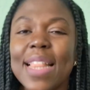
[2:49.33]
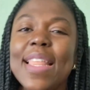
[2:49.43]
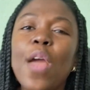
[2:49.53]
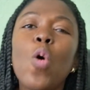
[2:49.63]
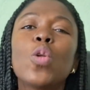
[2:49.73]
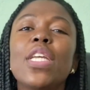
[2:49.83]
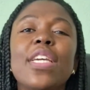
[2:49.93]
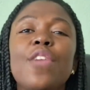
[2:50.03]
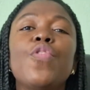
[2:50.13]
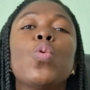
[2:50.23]
They only
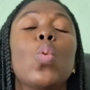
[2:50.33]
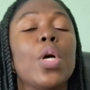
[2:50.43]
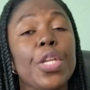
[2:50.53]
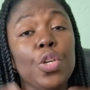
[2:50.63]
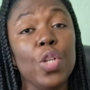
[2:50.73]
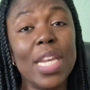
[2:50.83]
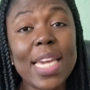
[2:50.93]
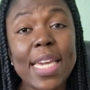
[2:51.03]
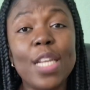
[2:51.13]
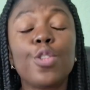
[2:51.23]
give you what you
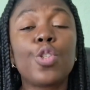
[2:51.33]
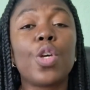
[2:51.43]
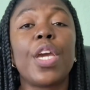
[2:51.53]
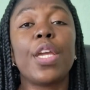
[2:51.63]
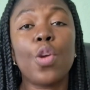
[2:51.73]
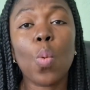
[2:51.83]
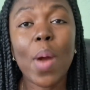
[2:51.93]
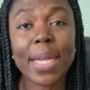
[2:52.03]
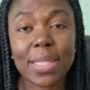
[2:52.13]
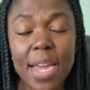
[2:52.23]
need to get your
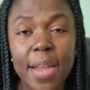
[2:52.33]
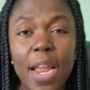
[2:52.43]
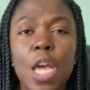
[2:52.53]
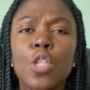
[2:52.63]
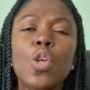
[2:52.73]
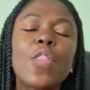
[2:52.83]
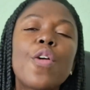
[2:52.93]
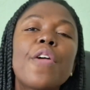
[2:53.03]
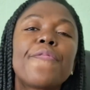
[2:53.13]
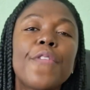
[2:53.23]
work done. So
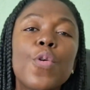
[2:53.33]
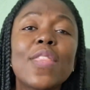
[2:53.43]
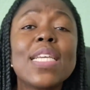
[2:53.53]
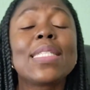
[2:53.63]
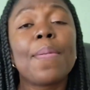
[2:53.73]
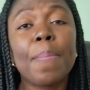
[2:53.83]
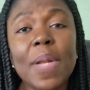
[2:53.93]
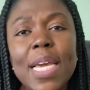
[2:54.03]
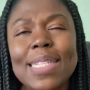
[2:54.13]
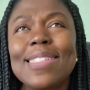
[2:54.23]
there are a few things in
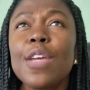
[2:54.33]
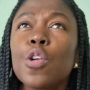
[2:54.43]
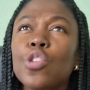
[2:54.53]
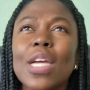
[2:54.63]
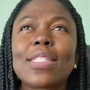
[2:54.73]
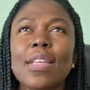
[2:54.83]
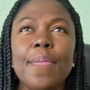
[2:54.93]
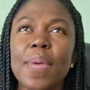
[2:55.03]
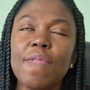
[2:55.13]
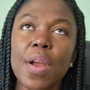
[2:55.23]
place. Zero trust
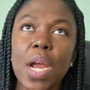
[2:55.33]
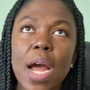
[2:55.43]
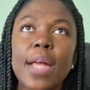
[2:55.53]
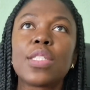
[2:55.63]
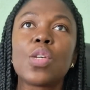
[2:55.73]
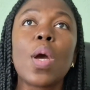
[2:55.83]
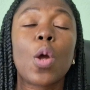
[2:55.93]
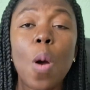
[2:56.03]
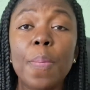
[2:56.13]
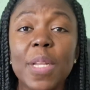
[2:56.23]
can be very hard to
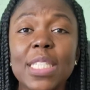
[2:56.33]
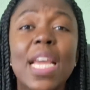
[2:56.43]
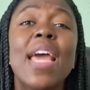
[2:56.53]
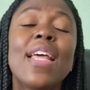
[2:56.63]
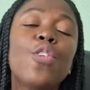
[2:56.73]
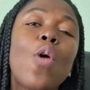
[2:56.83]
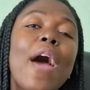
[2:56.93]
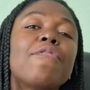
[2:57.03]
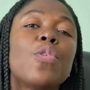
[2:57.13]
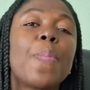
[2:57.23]
accomplish. You
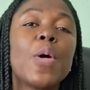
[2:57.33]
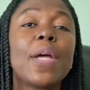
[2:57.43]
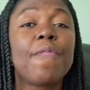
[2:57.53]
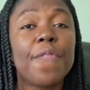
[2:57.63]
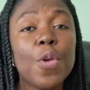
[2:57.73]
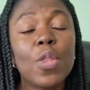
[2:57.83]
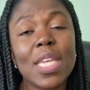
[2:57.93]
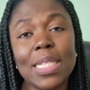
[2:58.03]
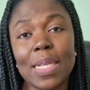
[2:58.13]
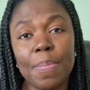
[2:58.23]
have to put a few
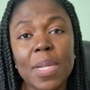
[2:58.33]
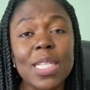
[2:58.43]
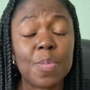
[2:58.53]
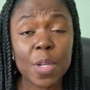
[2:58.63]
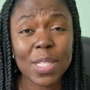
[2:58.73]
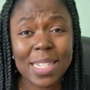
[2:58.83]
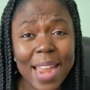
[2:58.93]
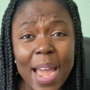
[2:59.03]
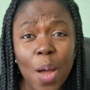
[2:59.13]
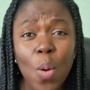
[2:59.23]
things in place, because
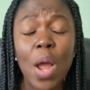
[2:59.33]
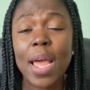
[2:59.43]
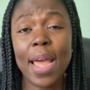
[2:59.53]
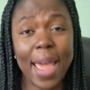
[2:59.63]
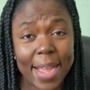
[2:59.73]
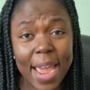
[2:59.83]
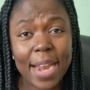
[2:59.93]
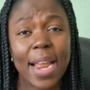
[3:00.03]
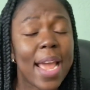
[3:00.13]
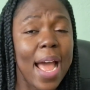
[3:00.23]
now,
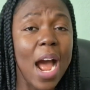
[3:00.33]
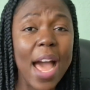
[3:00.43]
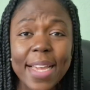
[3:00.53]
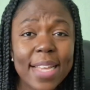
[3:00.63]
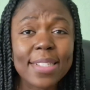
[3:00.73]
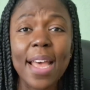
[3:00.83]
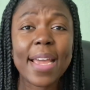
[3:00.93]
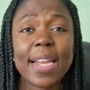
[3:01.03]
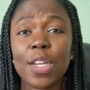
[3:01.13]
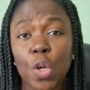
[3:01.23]
again, hackers are getting